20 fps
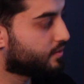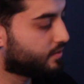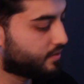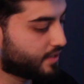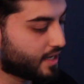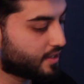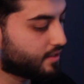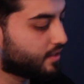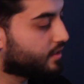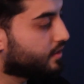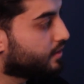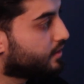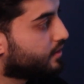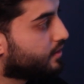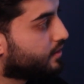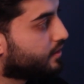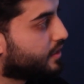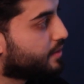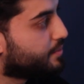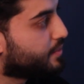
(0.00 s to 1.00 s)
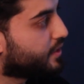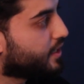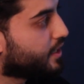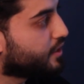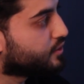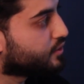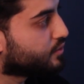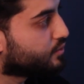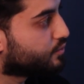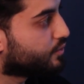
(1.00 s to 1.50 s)
technical
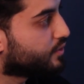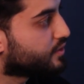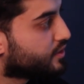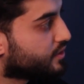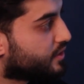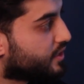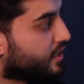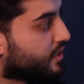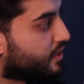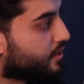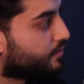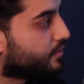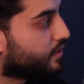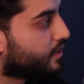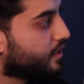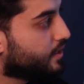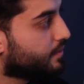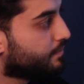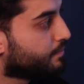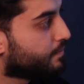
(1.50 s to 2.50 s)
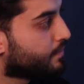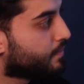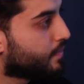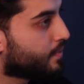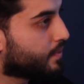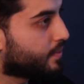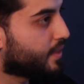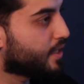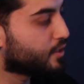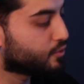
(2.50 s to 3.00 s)
limitations versus creativity,
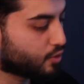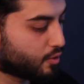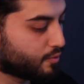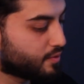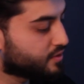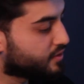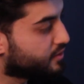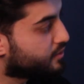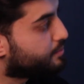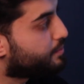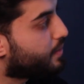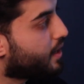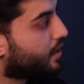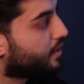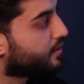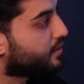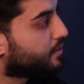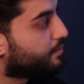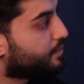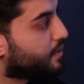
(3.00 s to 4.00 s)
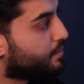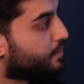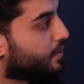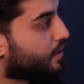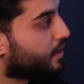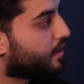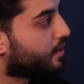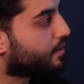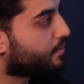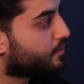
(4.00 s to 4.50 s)
there's always this bar that
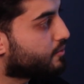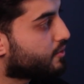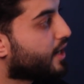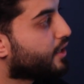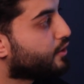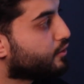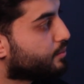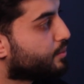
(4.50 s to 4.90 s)
people are trying to